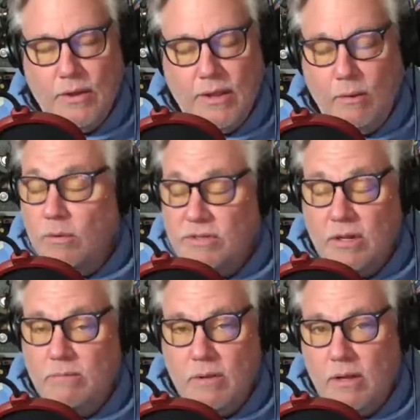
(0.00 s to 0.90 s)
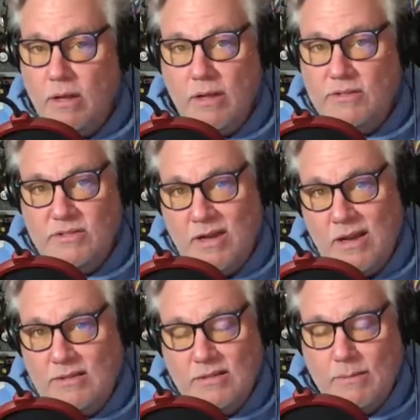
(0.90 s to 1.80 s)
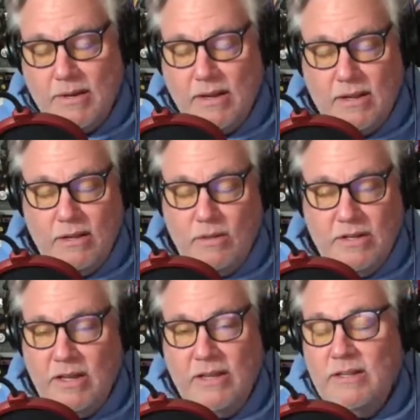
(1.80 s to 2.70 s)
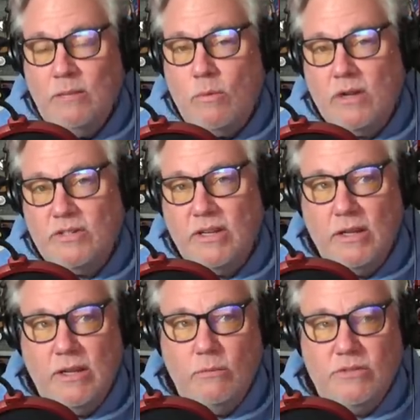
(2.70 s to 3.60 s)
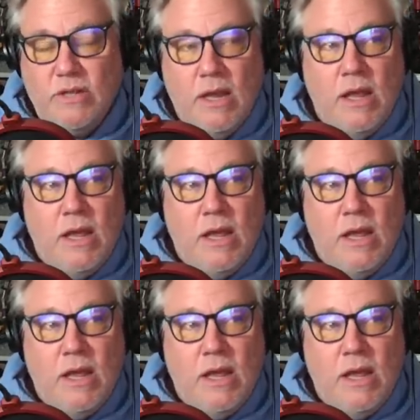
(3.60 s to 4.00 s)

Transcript: It sucked. I mean, he did watch it. He was,